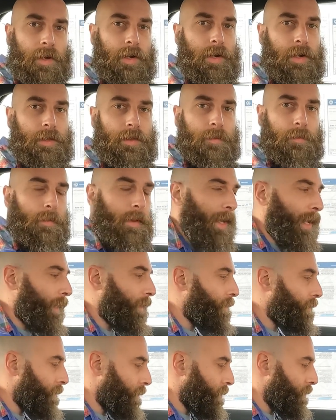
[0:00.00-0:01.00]
And the
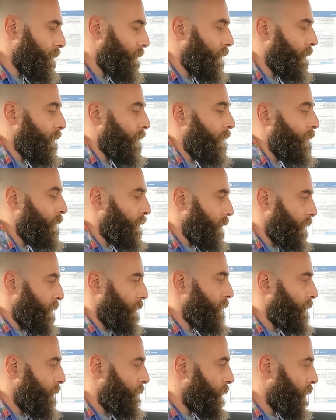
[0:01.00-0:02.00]
back seats here,
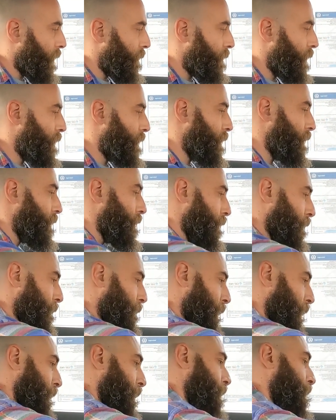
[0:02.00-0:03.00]
35 inches of
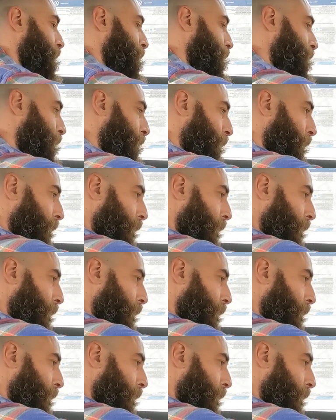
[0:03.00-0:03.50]
space